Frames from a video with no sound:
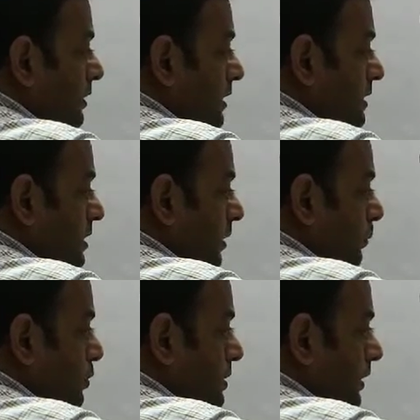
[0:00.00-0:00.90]
just
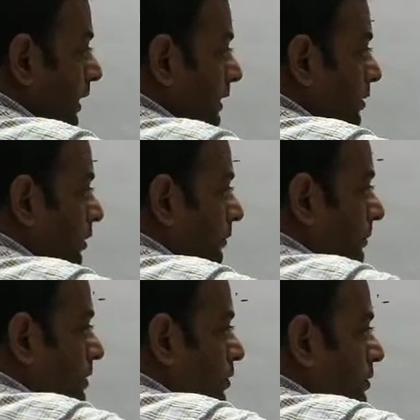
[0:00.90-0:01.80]
opposite direction of
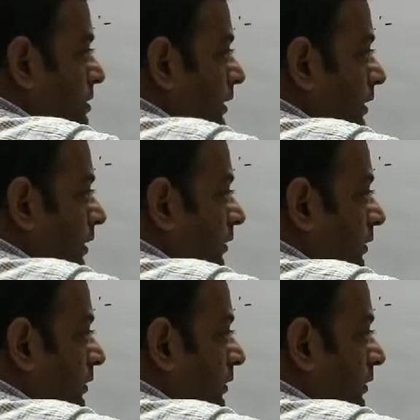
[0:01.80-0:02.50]
mg cos theta,